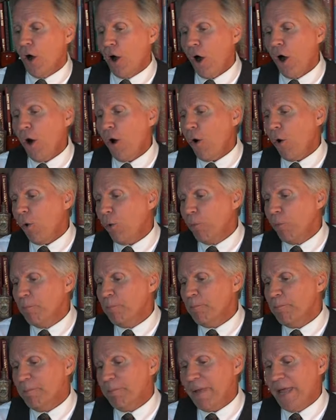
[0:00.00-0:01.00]
Oh
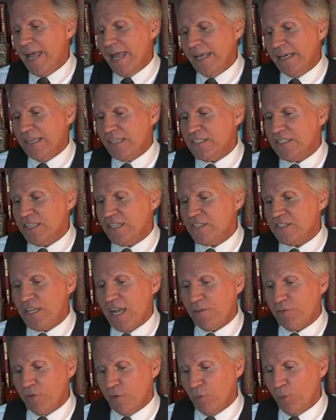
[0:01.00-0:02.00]
man, is this
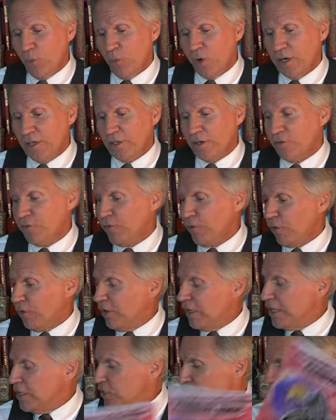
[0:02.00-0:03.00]
ever wonderful.
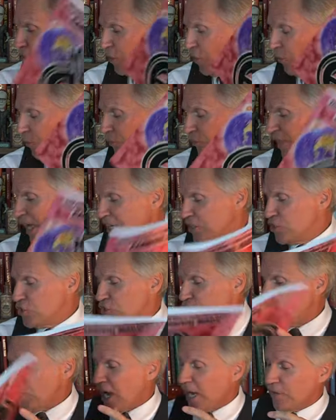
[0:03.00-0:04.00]
So that's
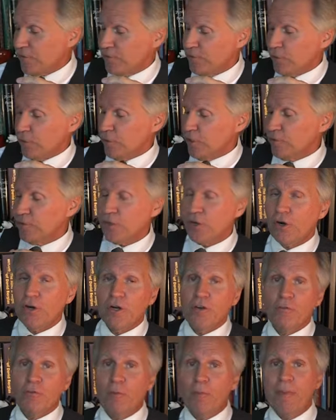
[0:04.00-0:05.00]
chock full of
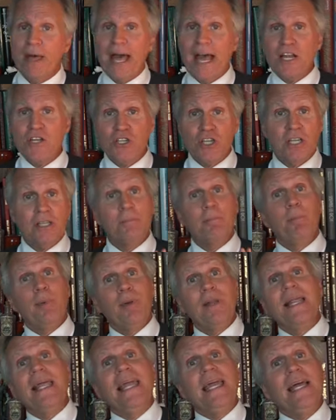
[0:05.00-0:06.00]
carnival magic
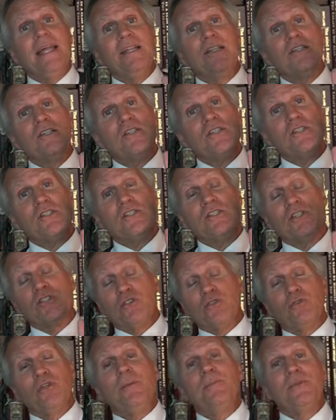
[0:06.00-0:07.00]
plans,
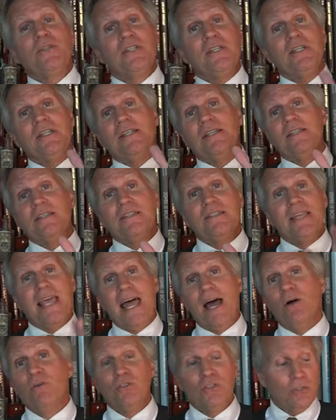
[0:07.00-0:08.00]
descriptions,
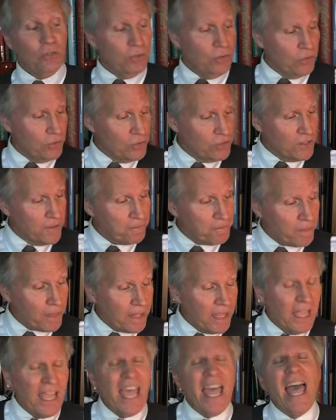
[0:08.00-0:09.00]
how-tos,
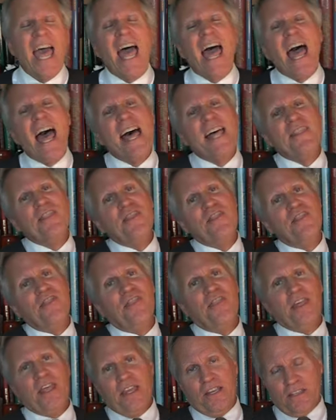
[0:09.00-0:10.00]
and
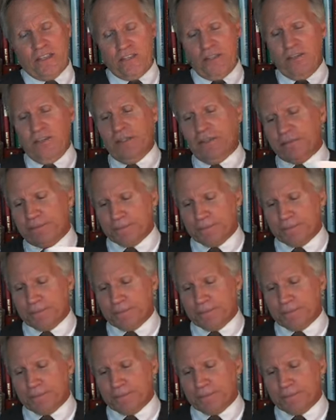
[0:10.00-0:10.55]
this.